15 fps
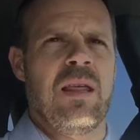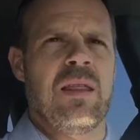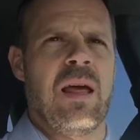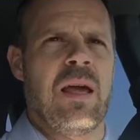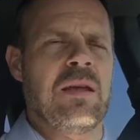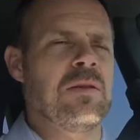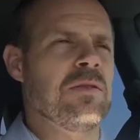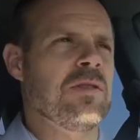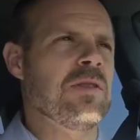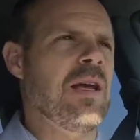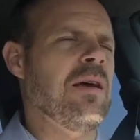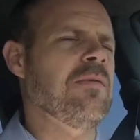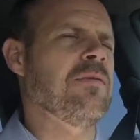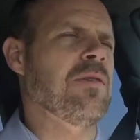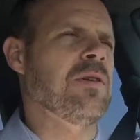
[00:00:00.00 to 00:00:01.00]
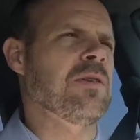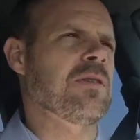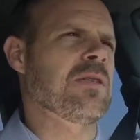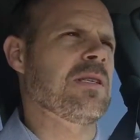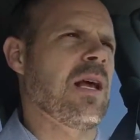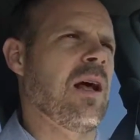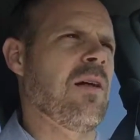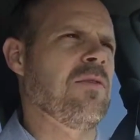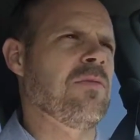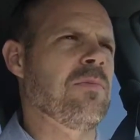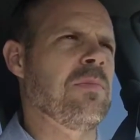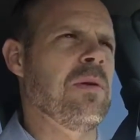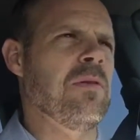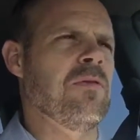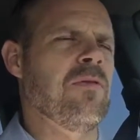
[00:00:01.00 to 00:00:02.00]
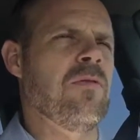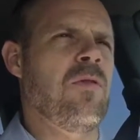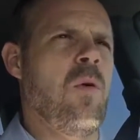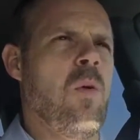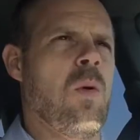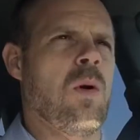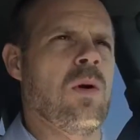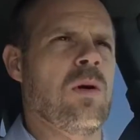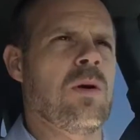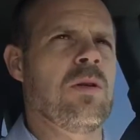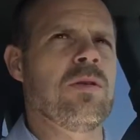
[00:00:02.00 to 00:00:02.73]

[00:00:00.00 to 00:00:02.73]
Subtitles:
that you set for yourself before